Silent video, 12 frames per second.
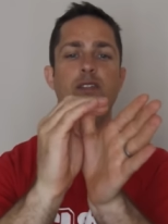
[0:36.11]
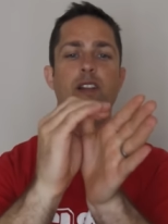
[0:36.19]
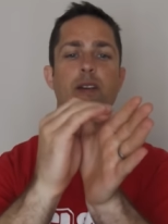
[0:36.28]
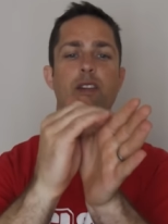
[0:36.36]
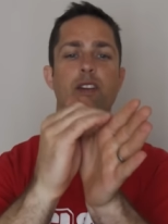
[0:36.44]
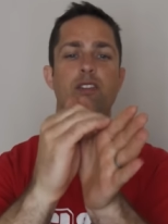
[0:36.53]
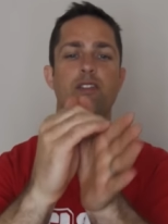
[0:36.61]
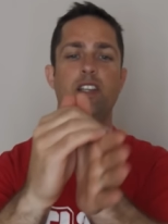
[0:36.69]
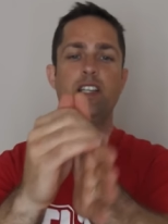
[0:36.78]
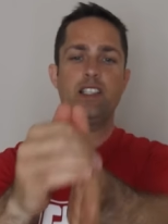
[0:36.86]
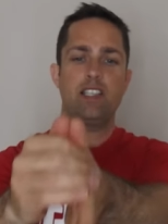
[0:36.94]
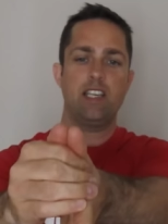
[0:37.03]
flap those
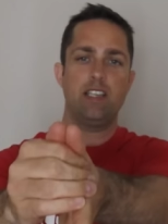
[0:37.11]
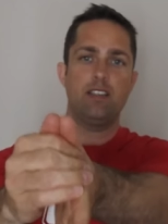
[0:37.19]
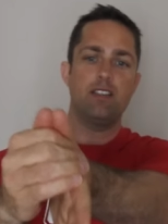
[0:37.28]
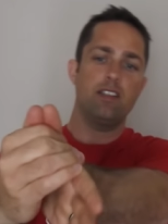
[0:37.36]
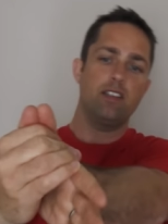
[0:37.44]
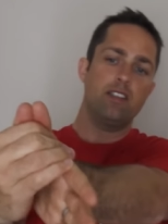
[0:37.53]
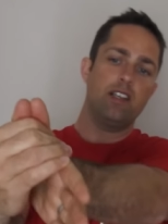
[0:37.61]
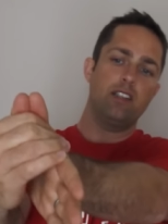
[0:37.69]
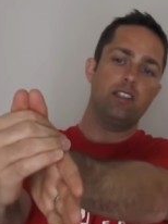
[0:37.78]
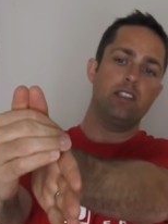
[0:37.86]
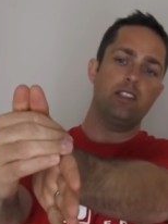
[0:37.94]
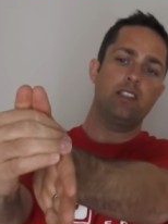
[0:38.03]
fingers in so it
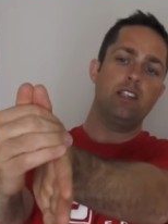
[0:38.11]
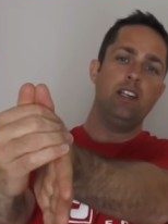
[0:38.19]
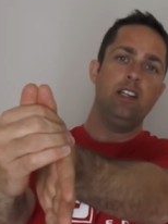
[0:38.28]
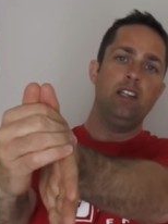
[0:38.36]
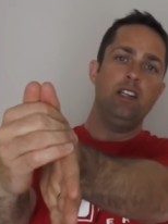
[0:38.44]
touches